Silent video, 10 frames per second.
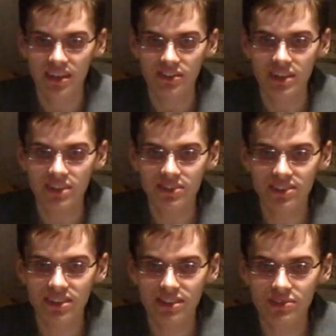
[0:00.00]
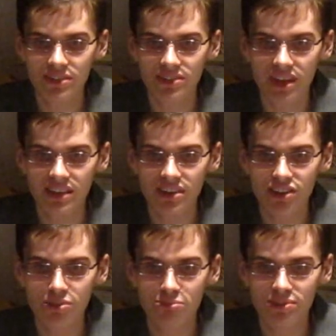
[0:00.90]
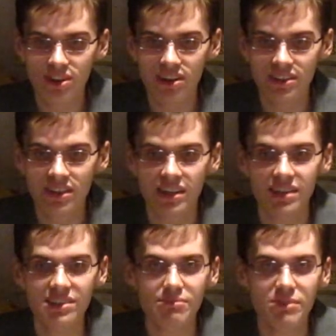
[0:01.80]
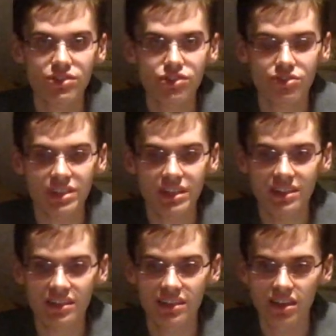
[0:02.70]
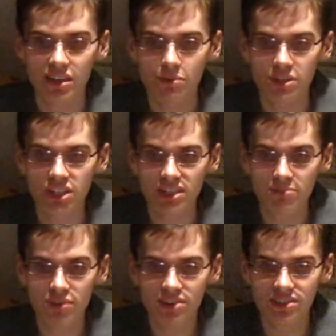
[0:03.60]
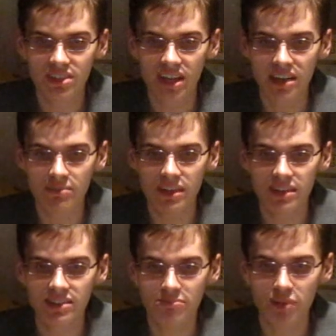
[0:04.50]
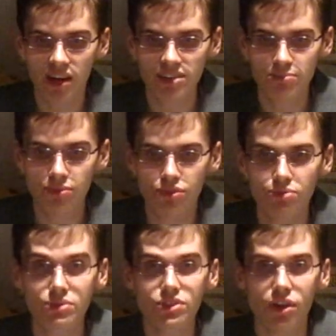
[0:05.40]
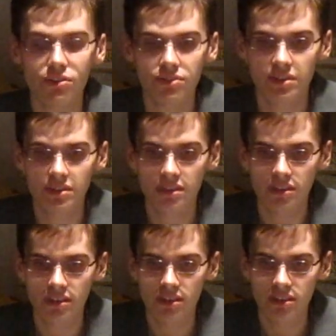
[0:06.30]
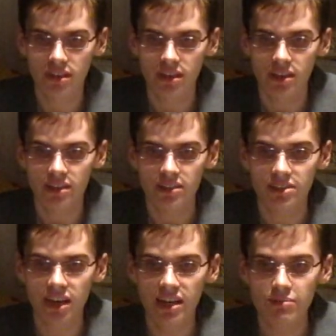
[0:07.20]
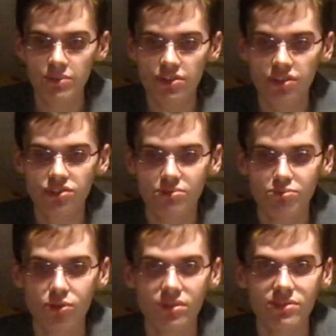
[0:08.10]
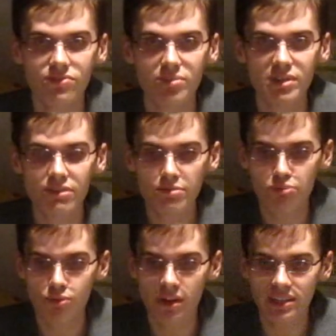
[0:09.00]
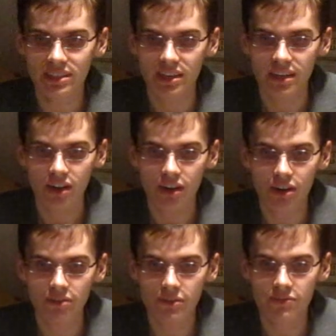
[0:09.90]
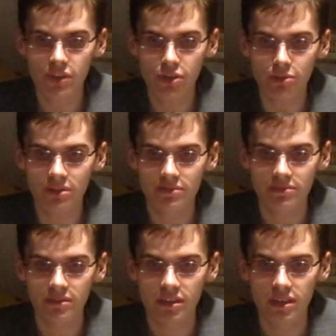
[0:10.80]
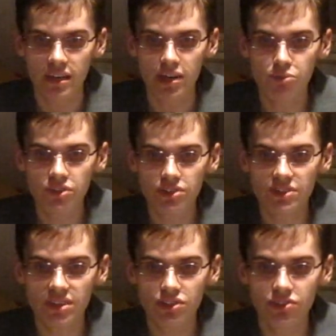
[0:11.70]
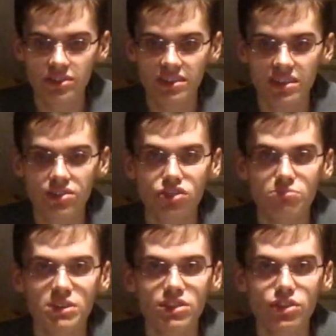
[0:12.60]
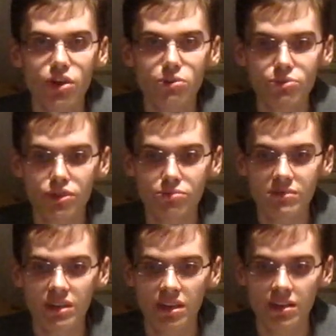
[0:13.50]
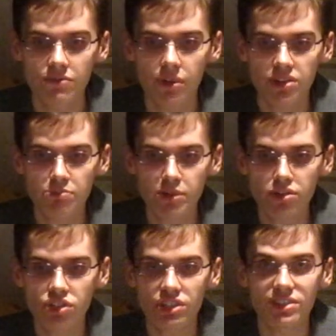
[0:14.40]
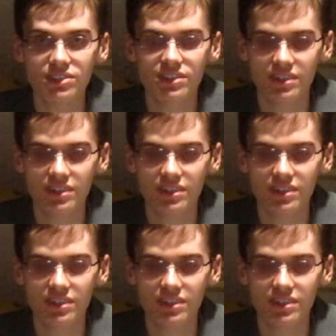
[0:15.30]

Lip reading: whether there was any hope or not is a mystery, which at the present time it is impossible to resolve. Time was also important from another point of view. It was essential that there should be no room for aspersions